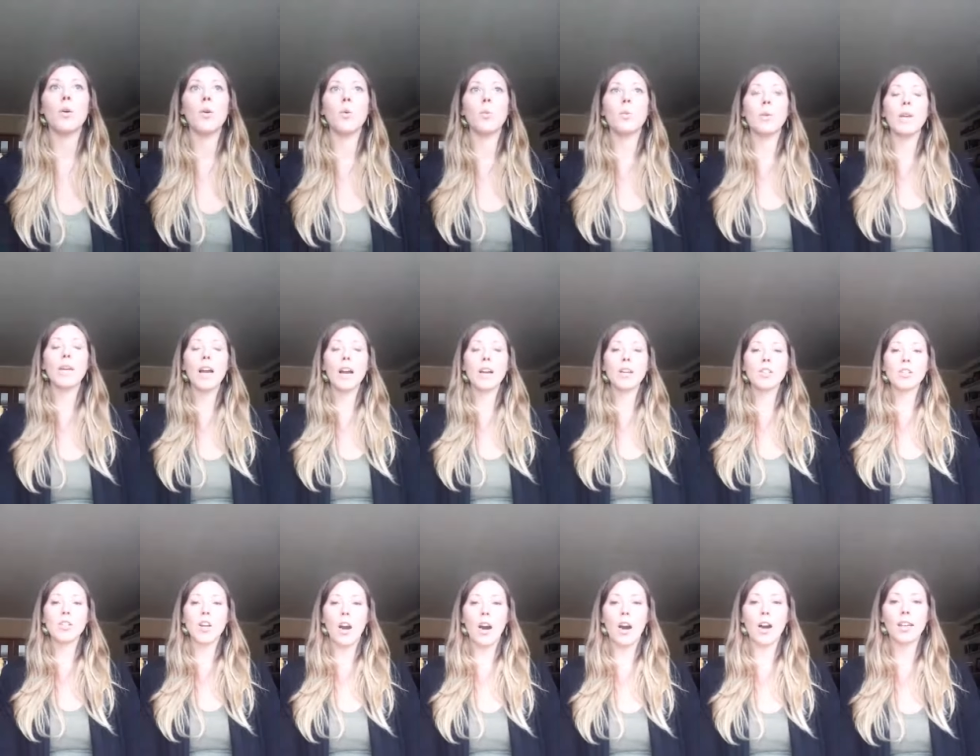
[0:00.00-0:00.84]
we are
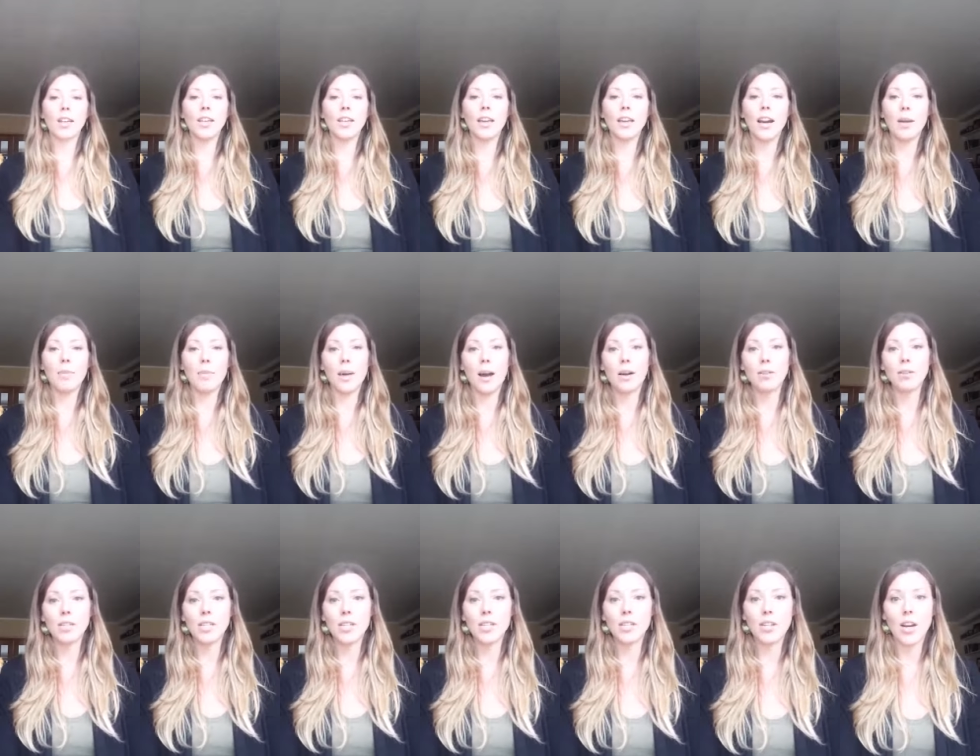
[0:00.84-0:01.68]
talking
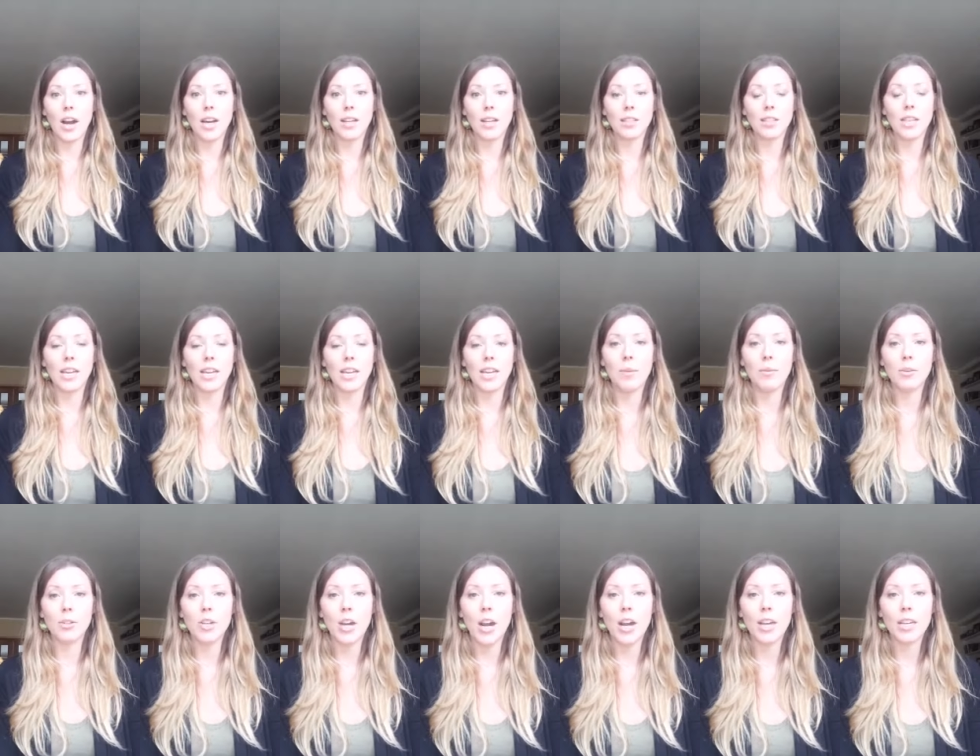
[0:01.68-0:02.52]
about detoxing, and
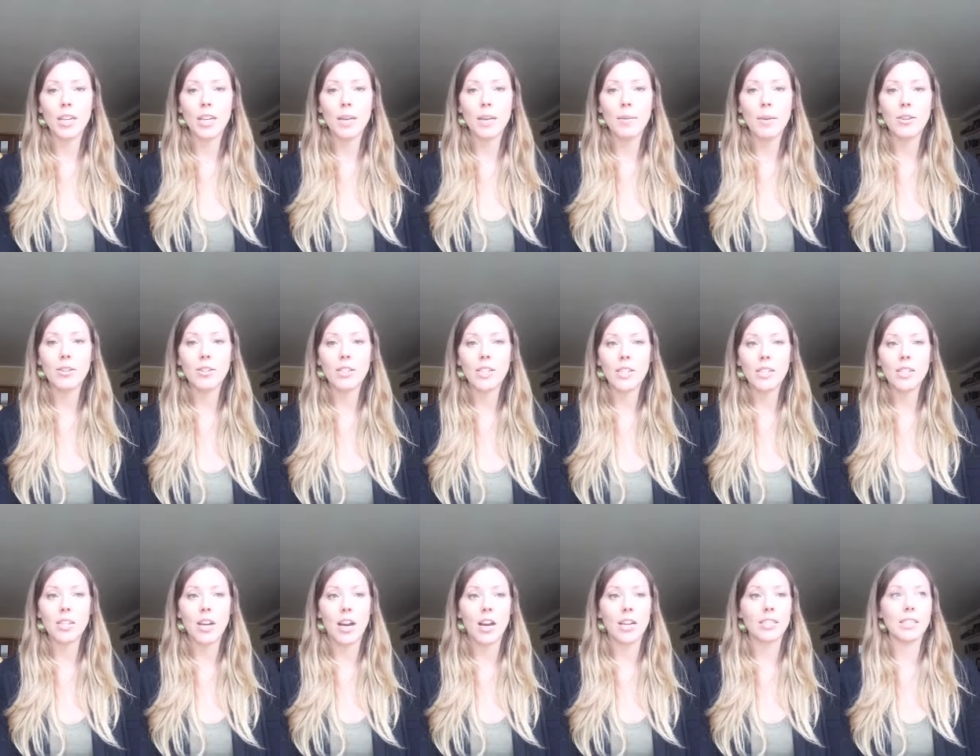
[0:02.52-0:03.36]
we're talking about
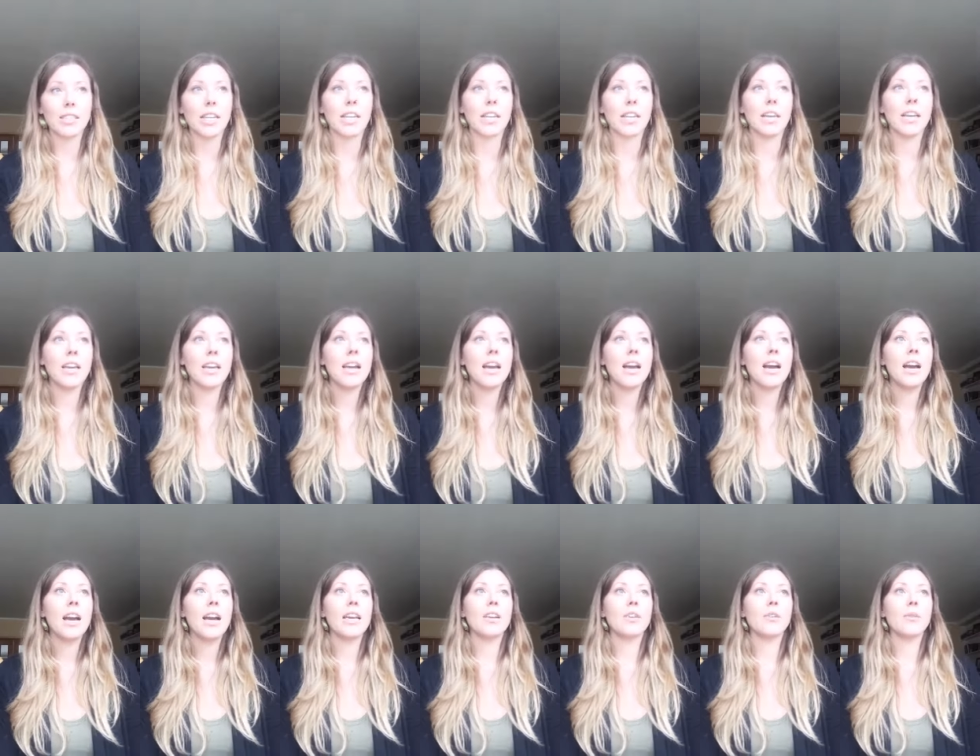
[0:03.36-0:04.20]
detoxing
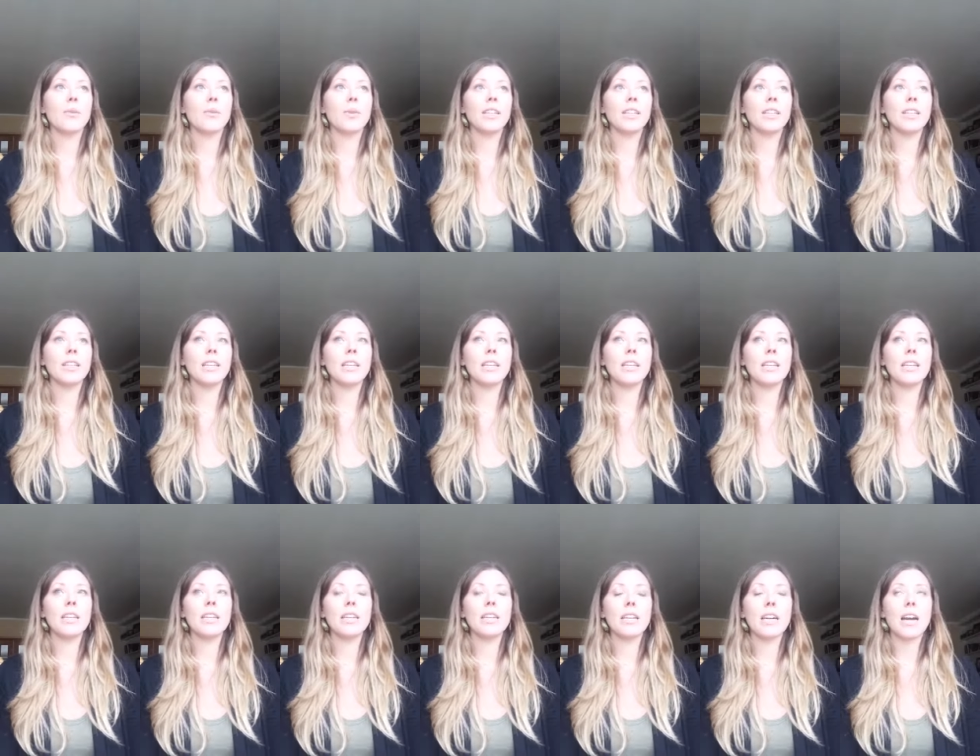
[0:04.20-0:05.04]
in a really
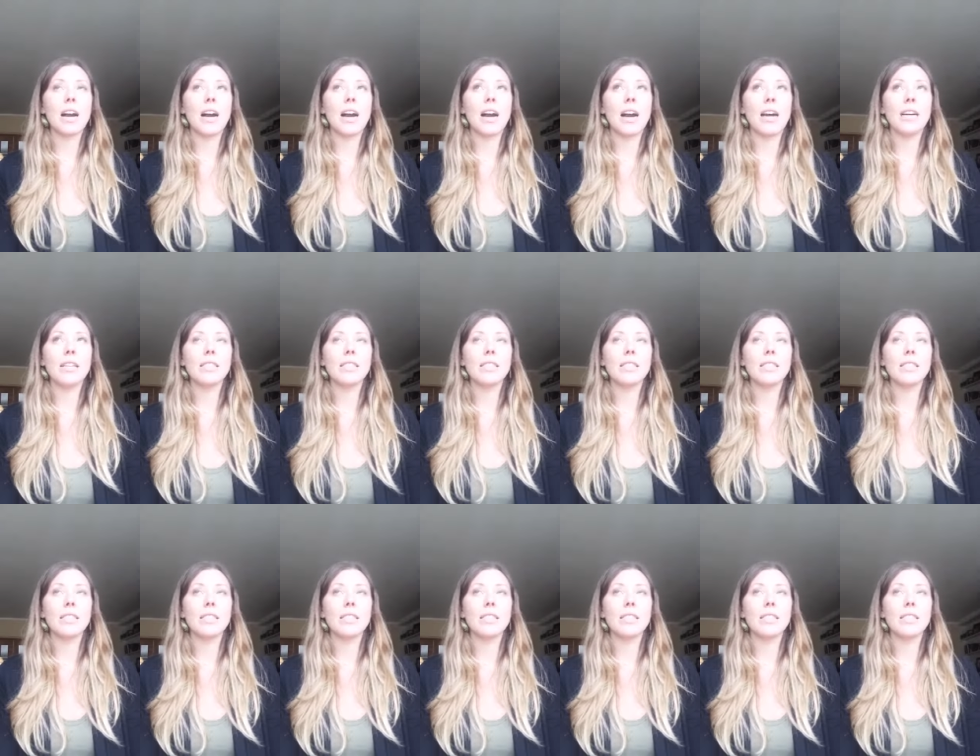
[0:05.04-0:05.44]
uh,